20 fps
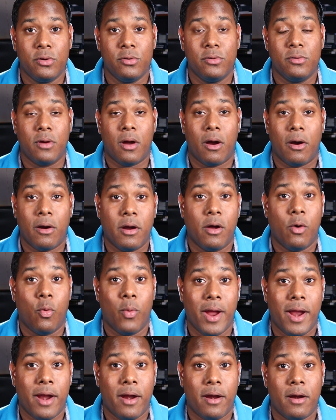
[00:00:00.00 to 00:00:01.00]
who aren't
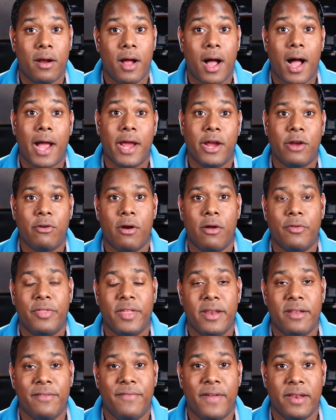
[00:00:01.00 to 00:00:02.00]
aware, high-growth
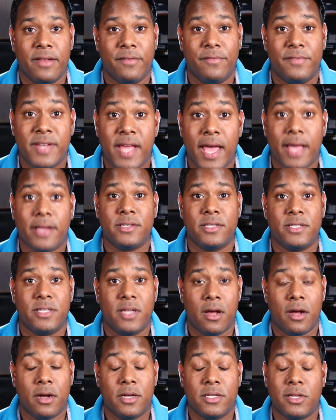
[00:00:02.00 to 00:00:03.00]
innovative tech
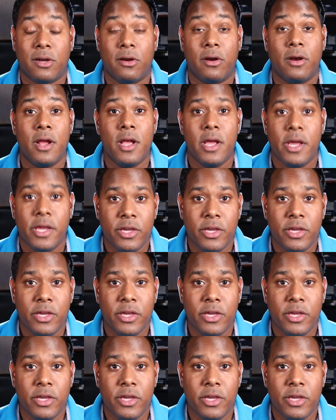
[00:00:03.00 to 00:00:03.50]
stocks are